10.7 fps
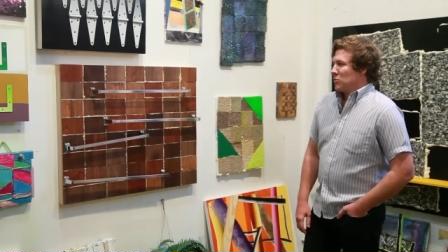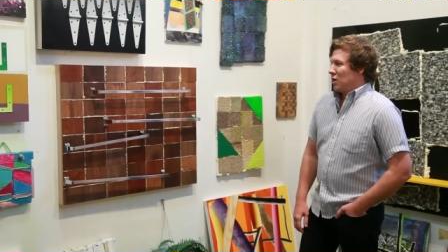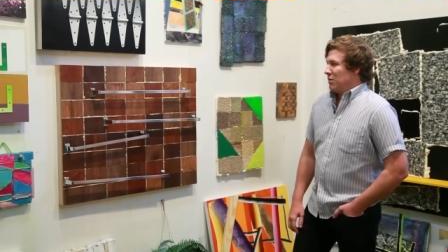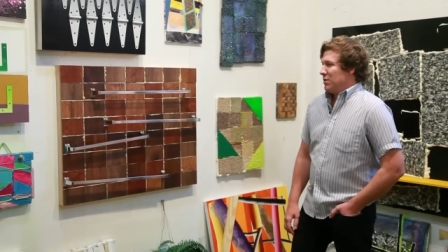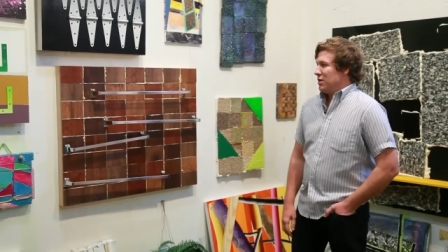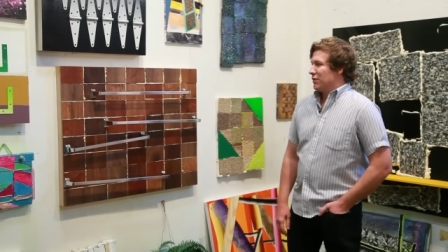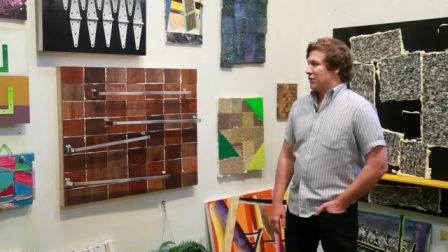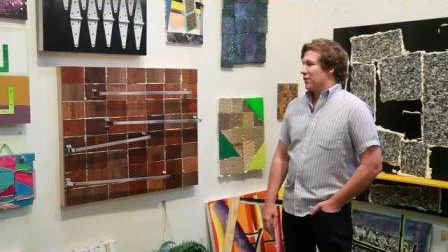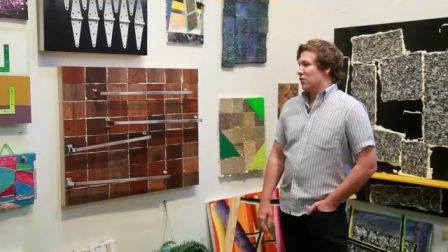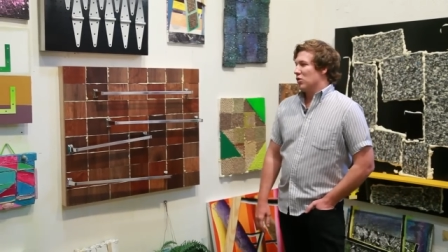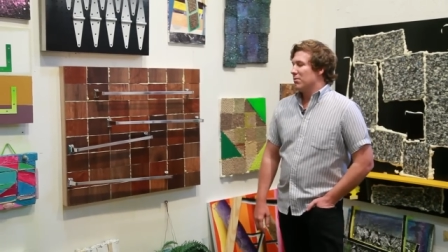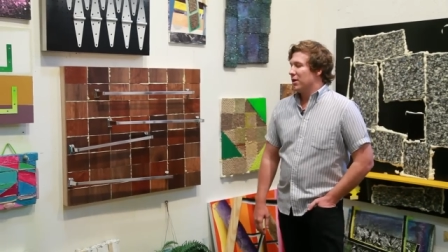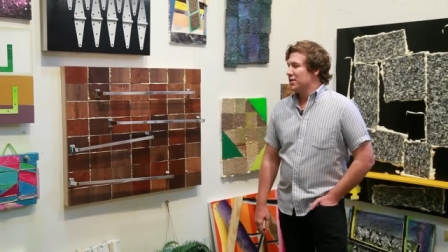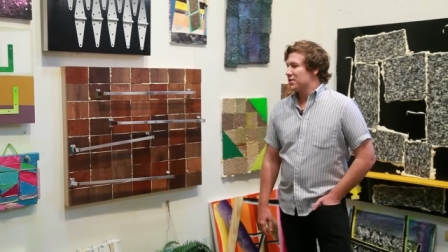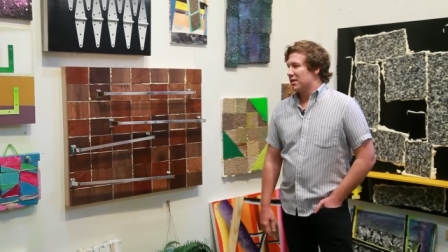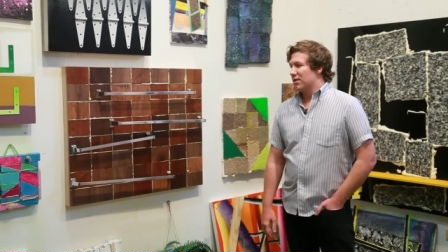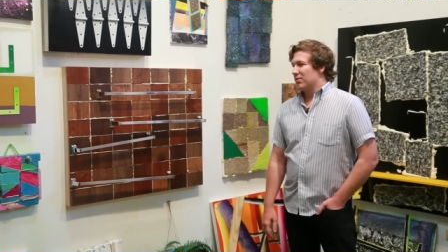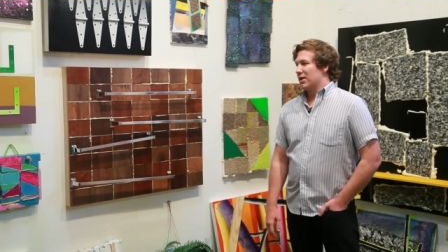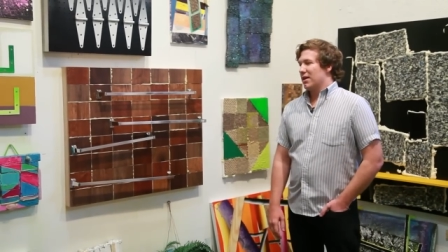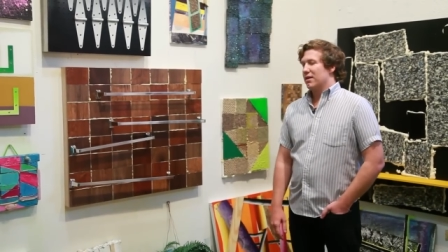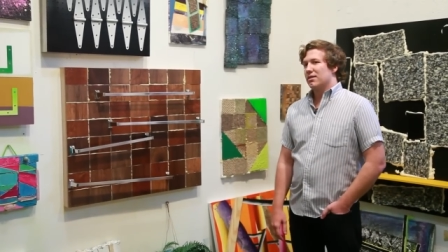I've been here for four months, and when
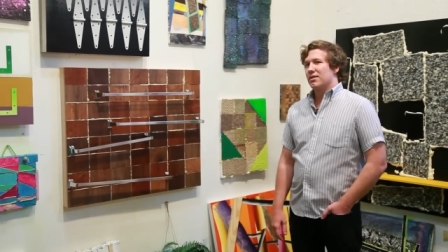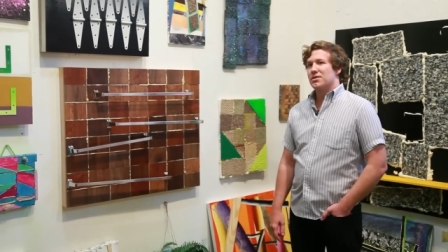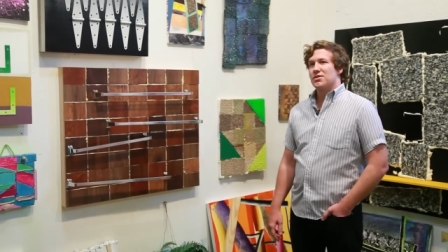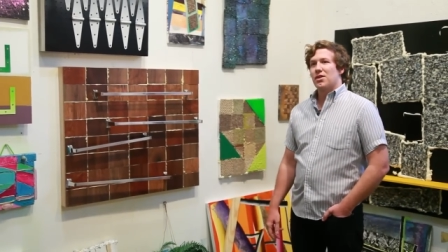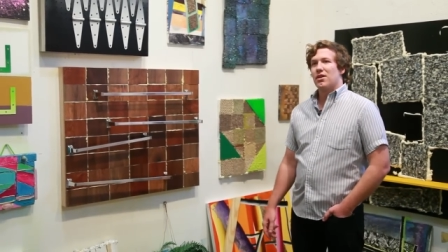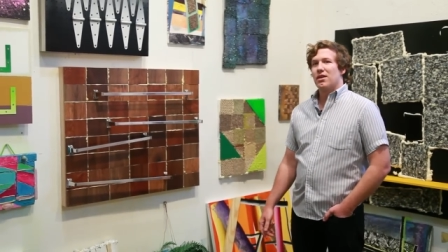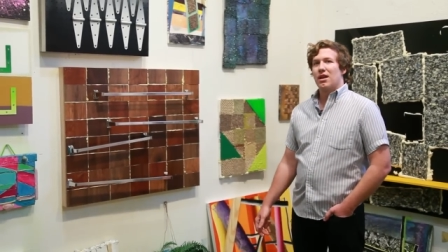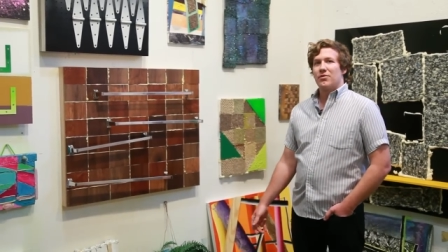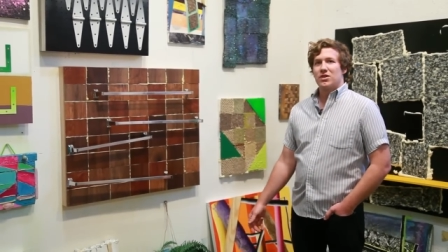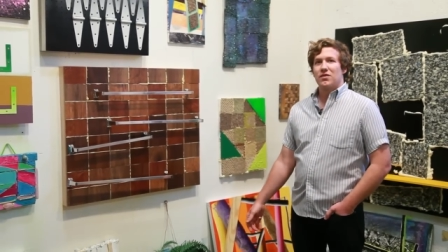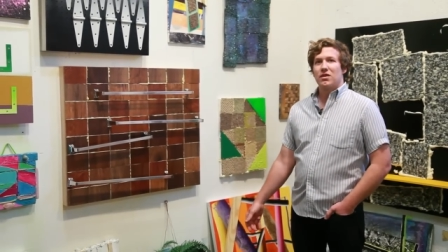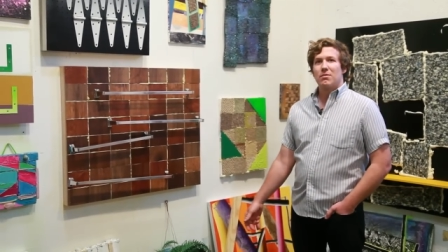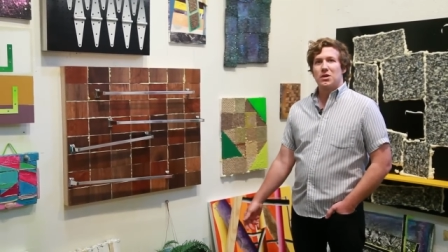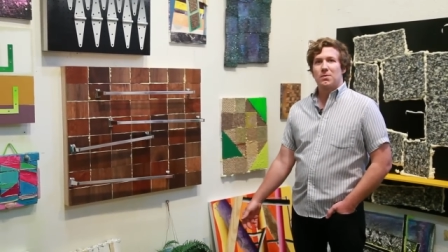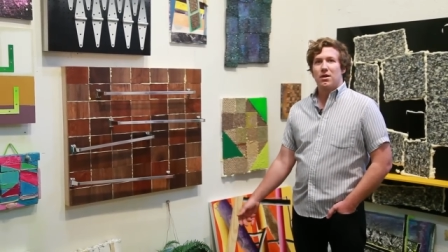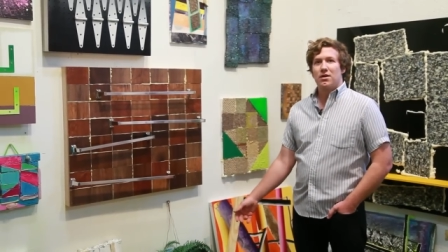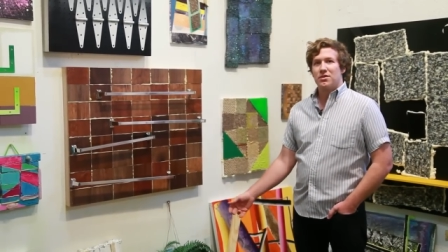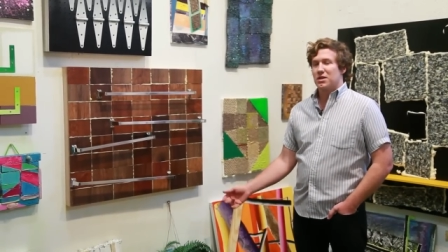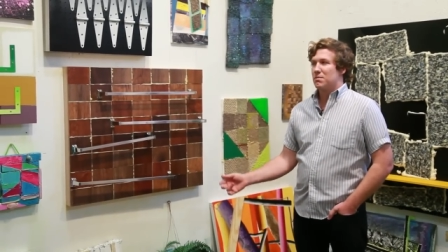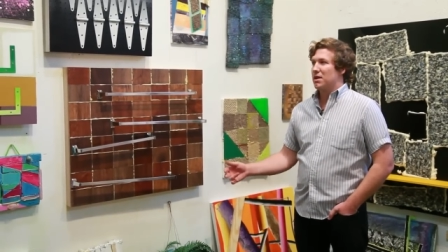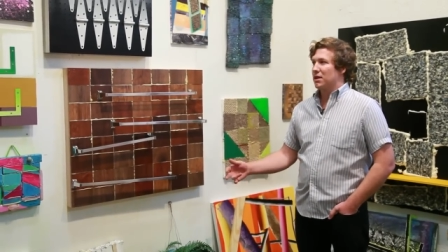I, I started, I was for the most part
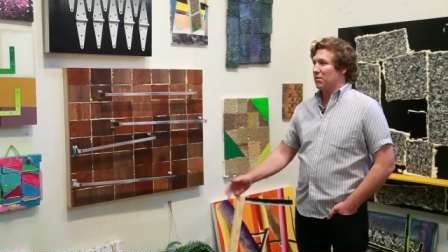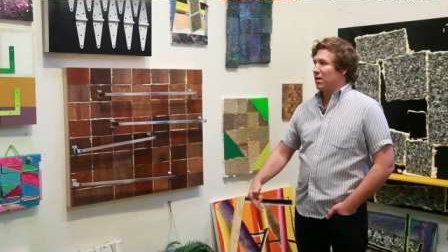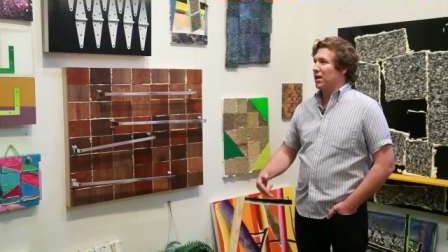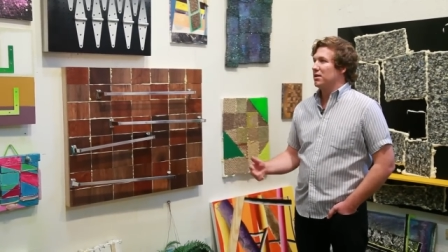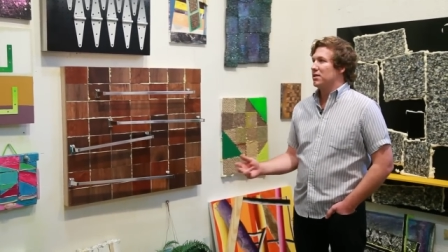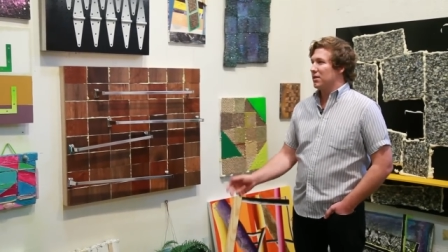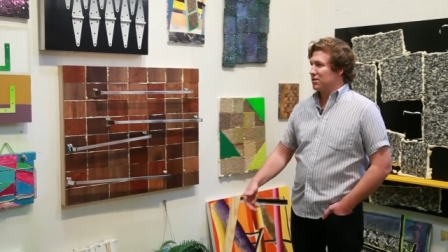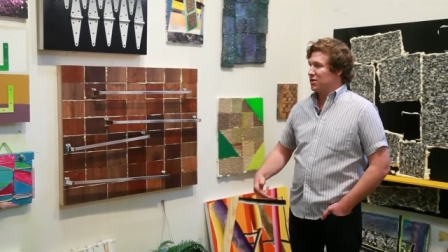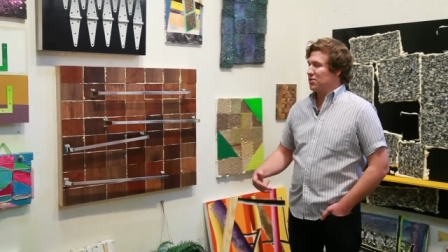just making paintings,